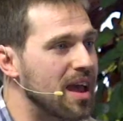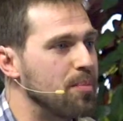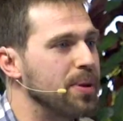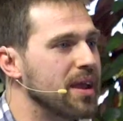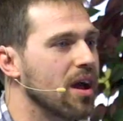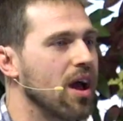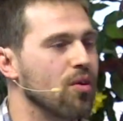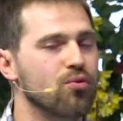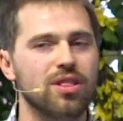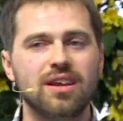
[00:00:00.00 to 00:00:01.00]
is I'd pick
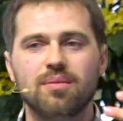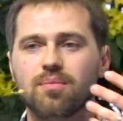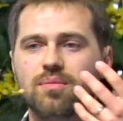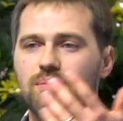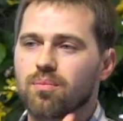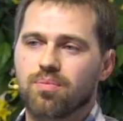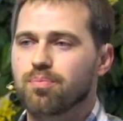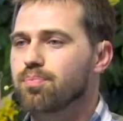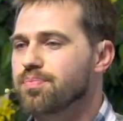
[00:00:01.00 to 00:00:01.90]
a really